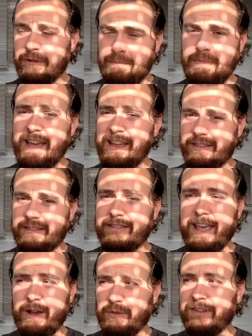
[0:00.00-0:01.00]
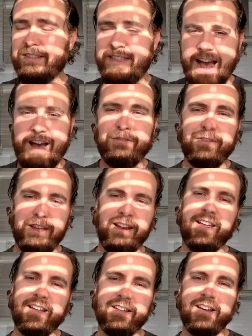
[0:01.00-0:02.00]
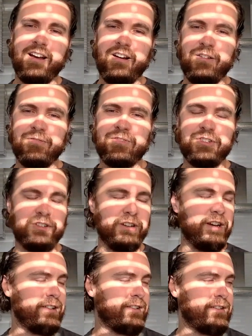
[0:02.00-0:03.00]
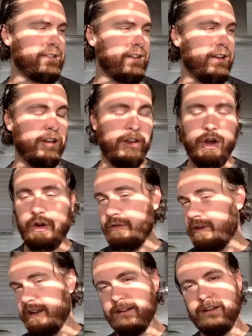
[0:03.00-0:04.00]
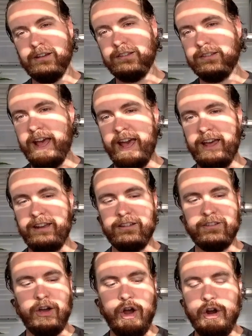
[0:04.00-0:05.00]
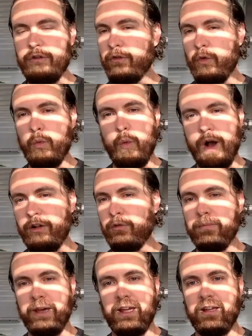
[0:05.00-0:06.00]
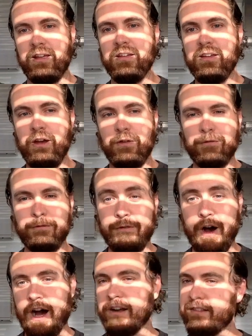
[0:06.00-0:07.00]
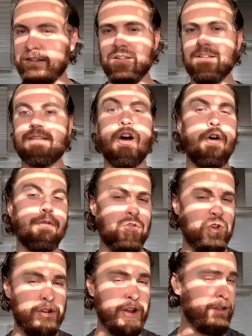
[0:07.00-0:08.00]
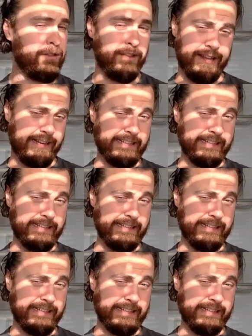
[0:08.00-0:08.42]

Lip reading: For me, it was that feeling of just loneliness and overwhelming vastness of nothing.